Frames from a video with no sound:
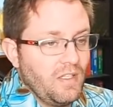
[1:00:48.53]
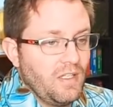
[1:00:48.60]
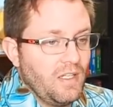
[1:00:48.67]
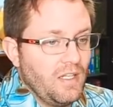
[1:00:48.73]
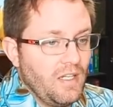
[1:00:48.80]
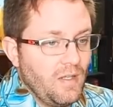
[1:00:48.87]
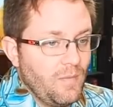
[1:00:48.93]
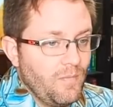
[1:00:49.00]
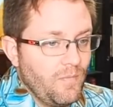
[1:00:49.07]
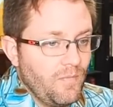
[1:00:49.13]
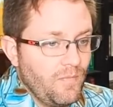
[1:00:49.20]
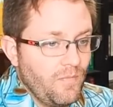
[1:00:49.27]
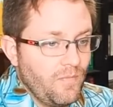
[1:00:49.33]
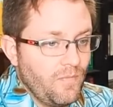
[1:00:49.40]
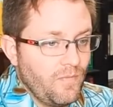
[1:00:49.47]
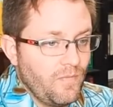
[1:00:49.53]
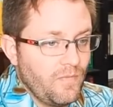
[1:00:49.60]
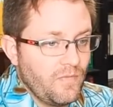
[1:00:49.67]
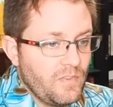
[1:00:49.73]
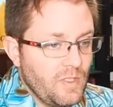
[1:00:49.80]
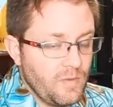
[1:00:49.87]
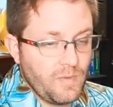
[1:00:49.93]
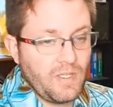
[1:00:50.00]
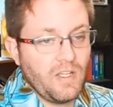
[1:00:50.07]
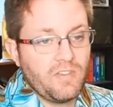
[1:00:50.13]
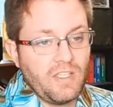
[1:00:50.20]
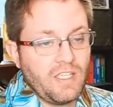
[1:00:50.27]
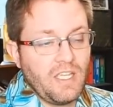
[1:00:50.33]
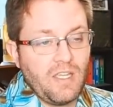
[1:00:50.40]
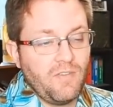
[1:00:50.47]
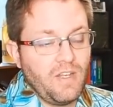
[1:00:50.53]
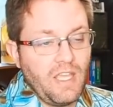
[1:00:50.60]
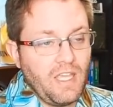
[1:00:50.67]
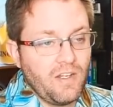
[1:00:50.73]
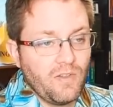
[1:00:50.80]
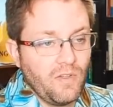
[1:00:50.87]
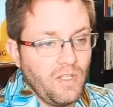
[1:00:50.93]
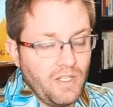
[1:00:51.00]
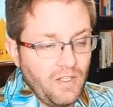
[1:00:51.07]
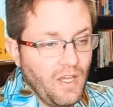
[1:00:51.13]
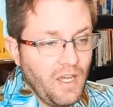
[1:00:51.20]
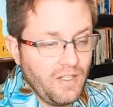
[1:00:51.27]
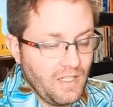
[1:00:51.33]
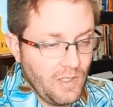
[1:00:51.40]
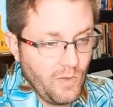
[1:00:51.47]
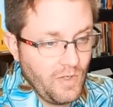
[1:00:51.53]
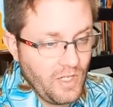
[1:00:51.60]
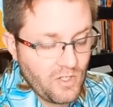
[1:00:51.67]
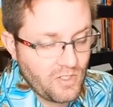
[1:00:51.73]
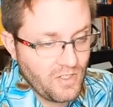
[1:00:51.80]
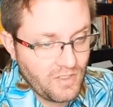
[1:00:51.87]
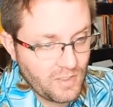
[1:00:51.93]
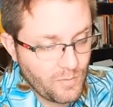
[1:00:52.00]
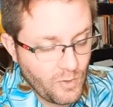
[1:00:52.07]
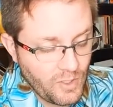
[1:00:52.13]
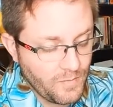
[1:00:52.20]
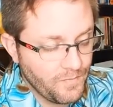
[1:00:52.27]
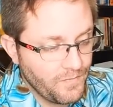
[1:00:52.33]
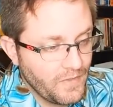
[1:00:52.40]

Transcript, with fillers: um, simply because they can't even handle a non-NATO nation at this point.